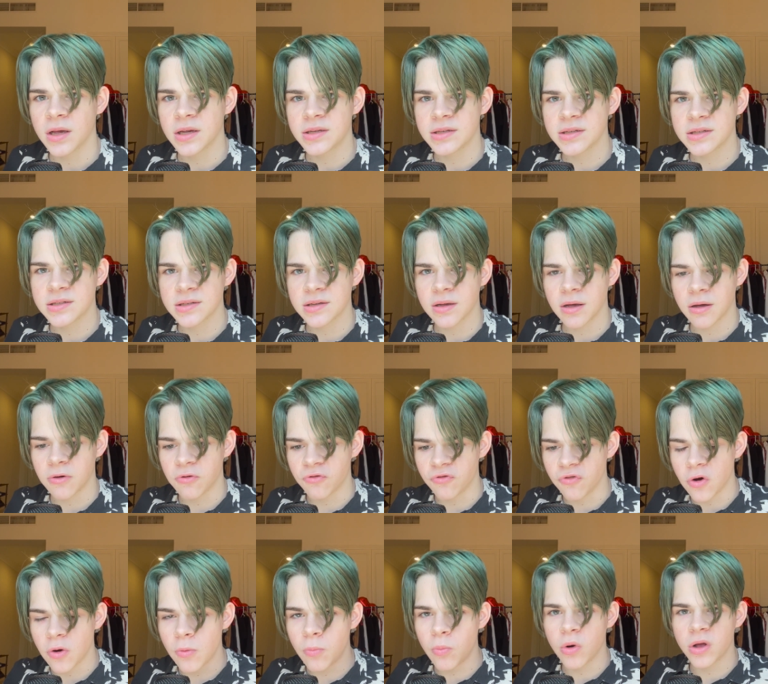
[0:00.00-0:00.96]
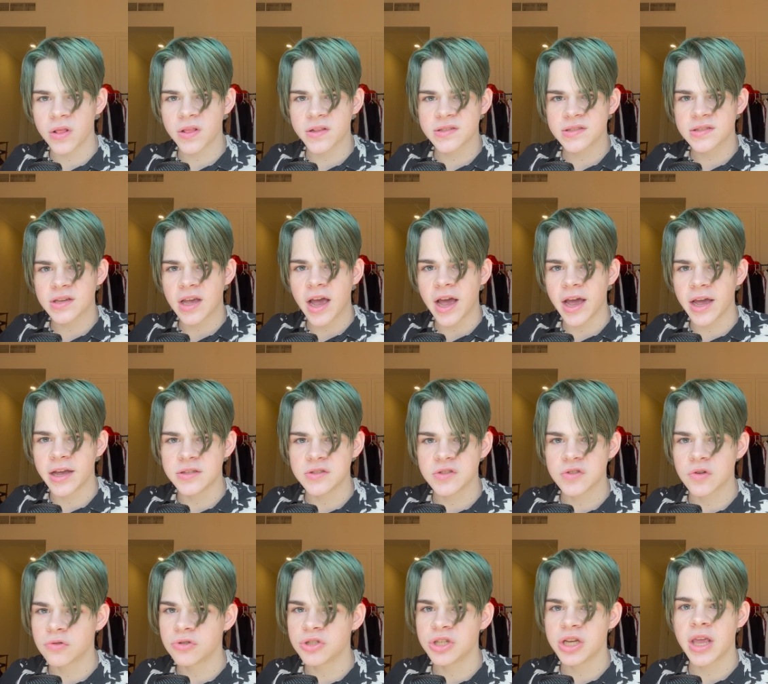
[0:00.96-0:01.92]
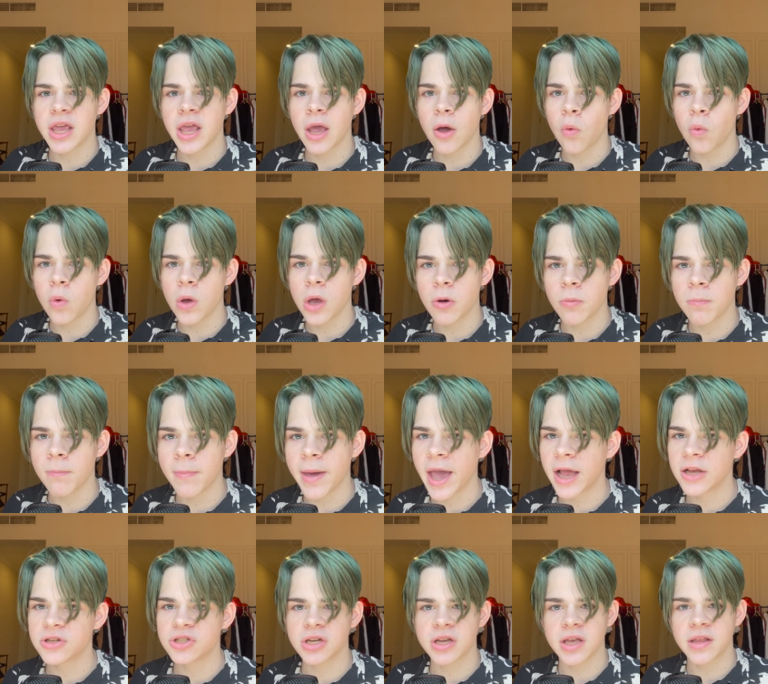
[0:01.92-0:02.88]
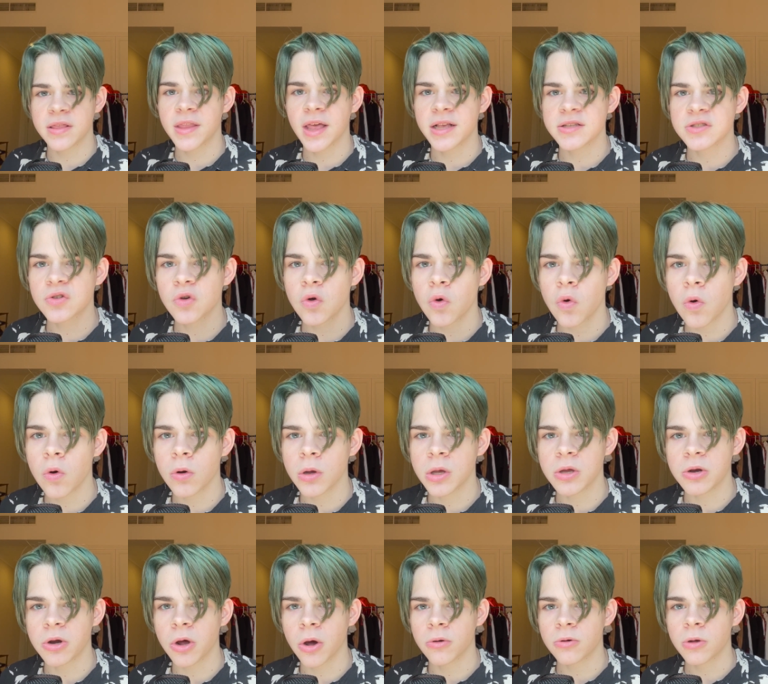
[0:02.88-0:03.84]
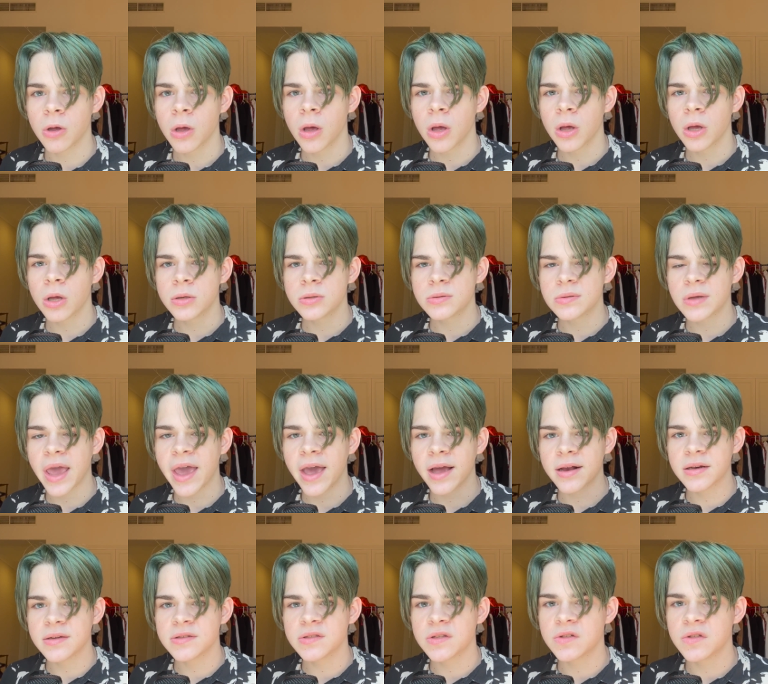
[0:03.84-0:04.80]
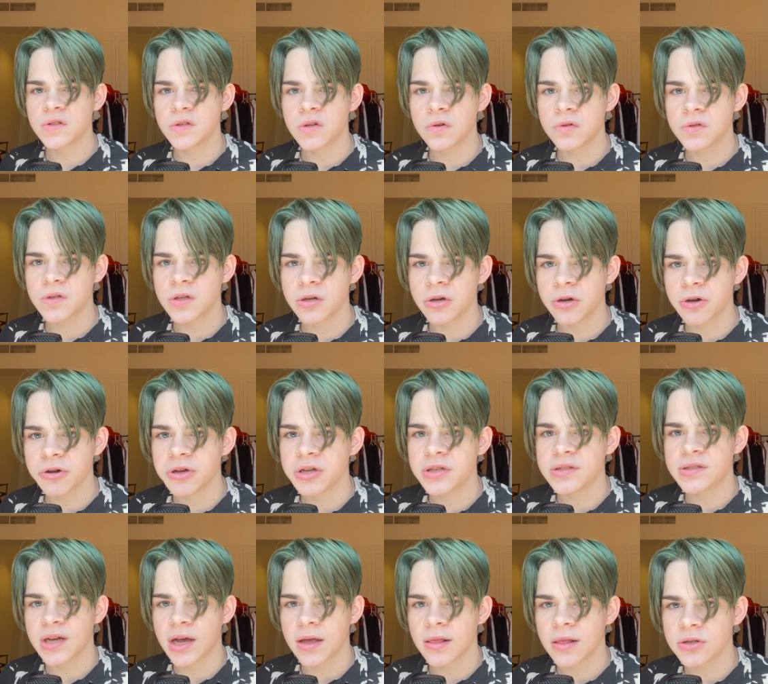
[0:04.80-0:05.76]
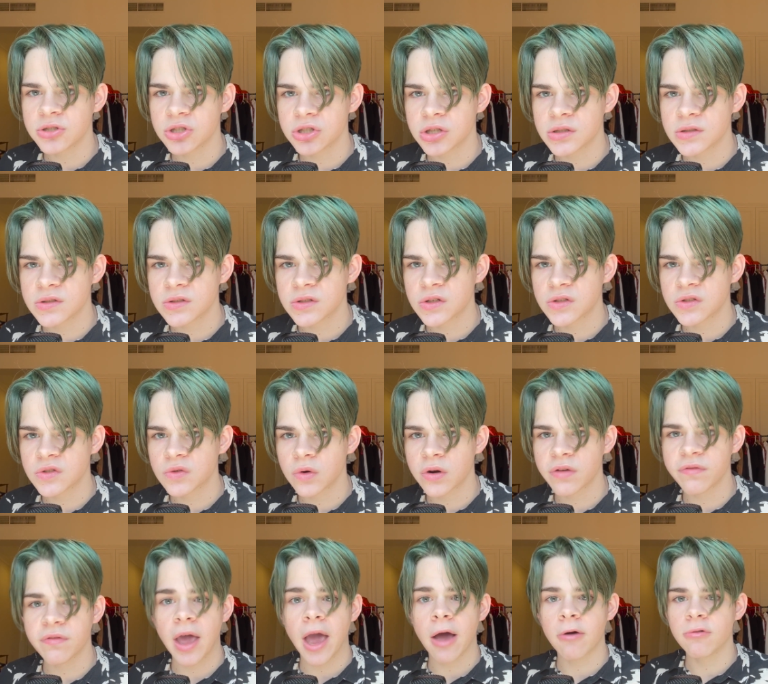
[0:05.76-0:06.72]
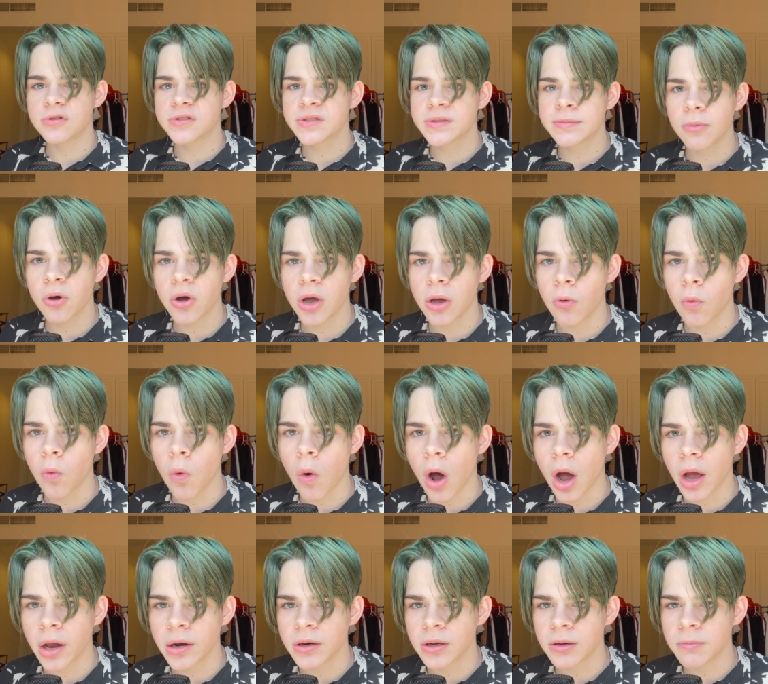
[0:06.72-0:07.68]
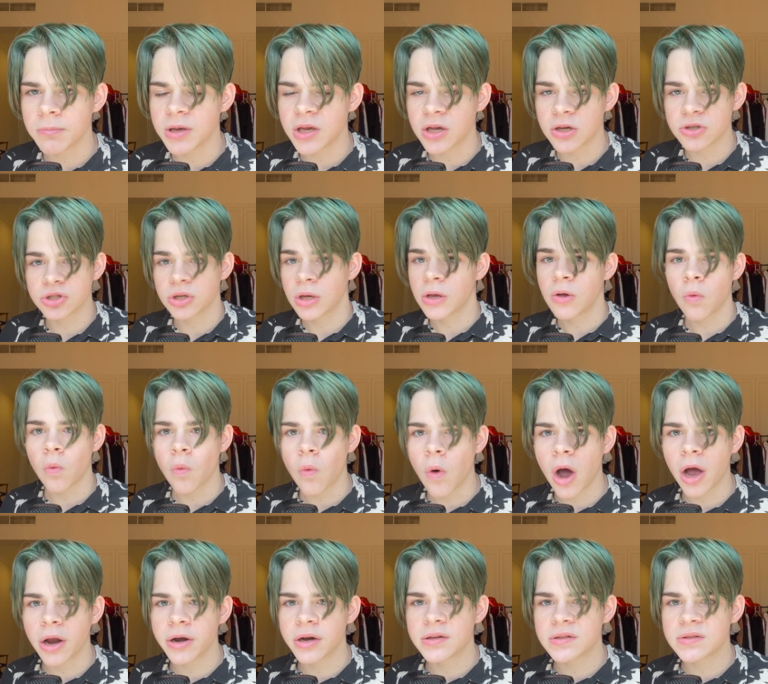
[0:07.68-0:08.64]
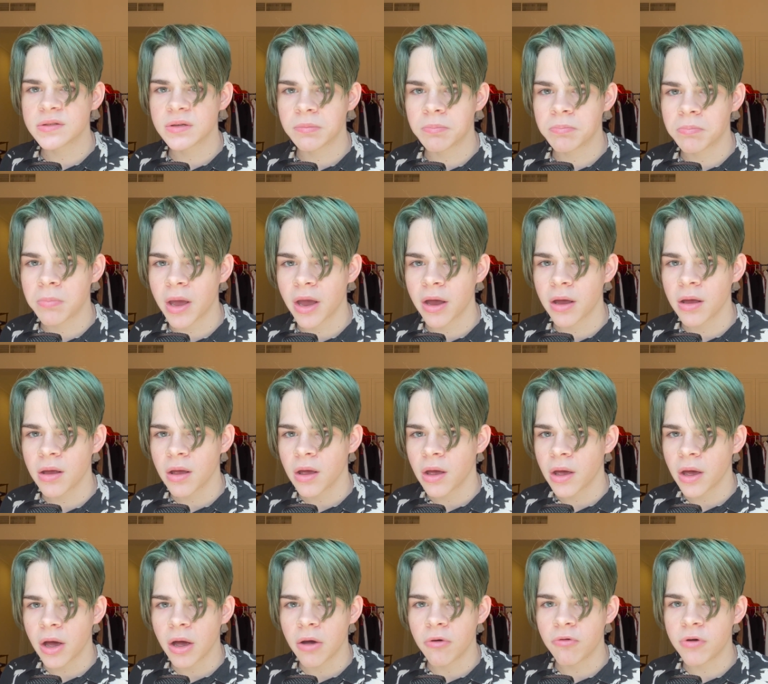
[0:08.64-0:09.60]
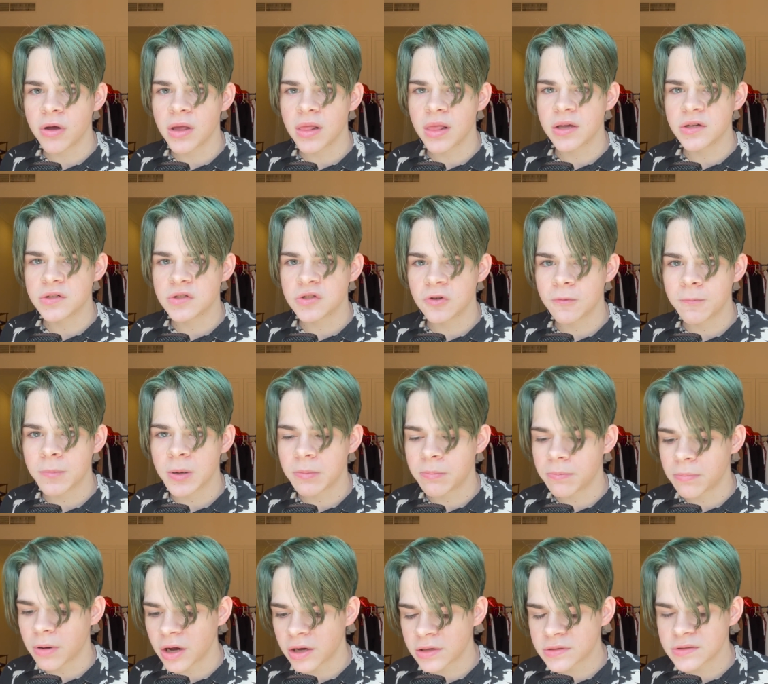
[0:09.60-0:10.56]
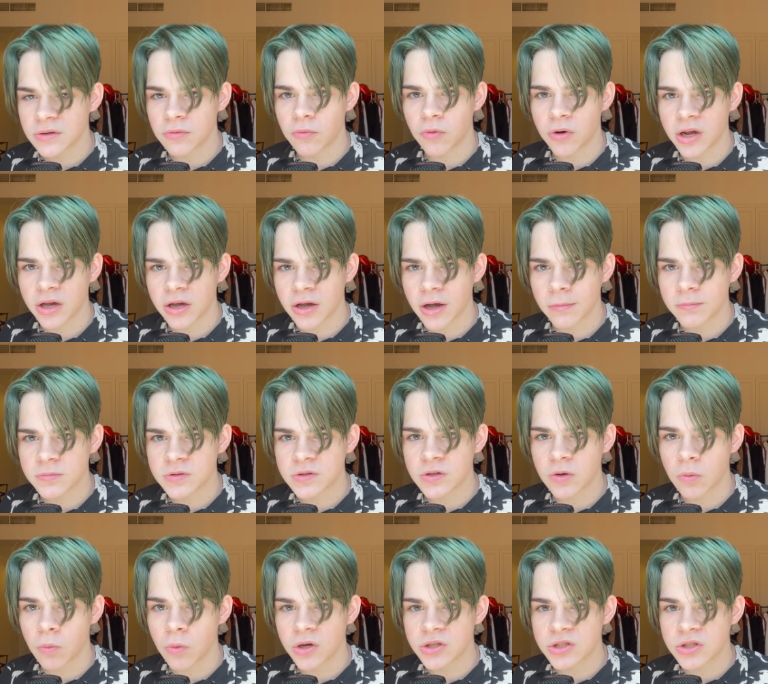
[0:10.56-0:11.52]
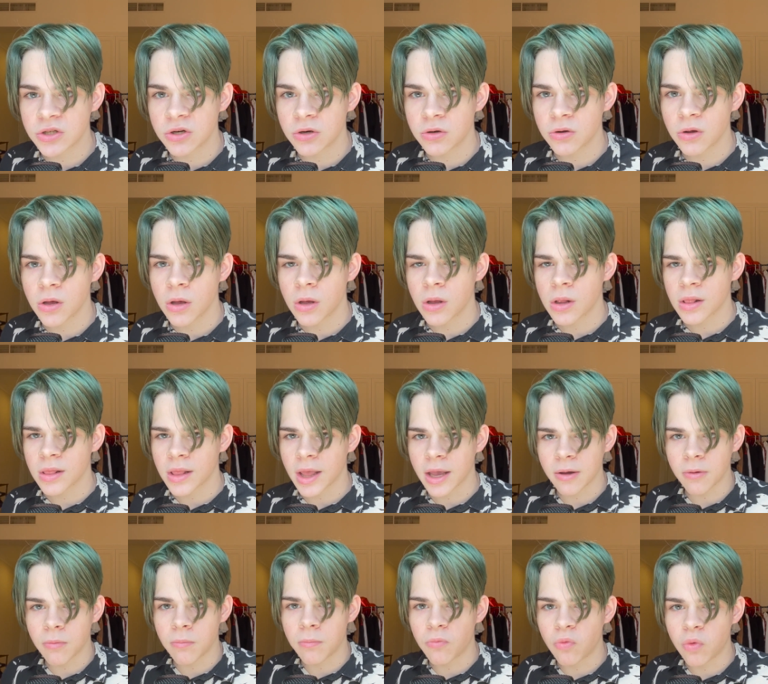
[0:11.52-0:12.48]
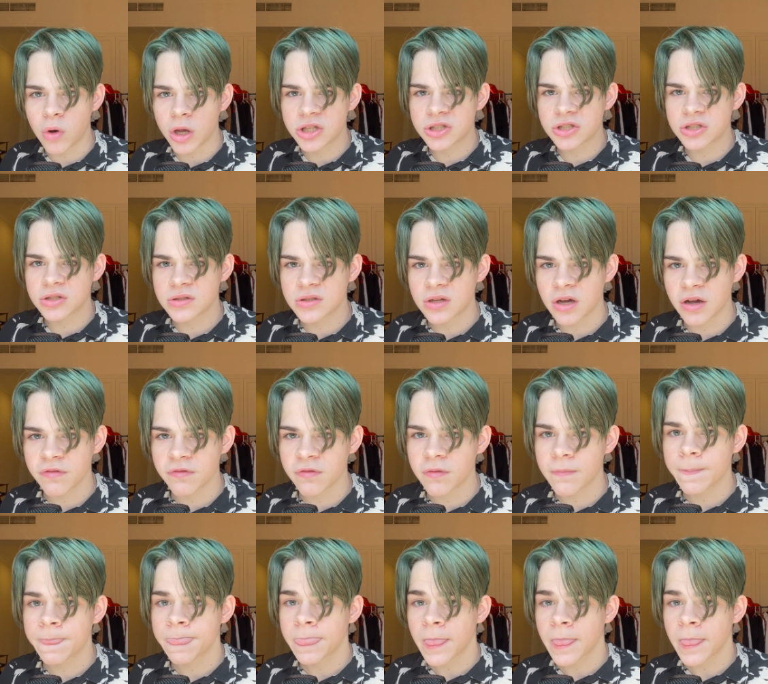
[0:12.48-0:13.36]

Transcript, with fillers: this room with signs so she can't wield magic, and that's cool. You know, Agnes is using her intelligence to sort of outsmart Wanda because Wanda's a, a really stupid person when it comes to wizard, like witch stuff.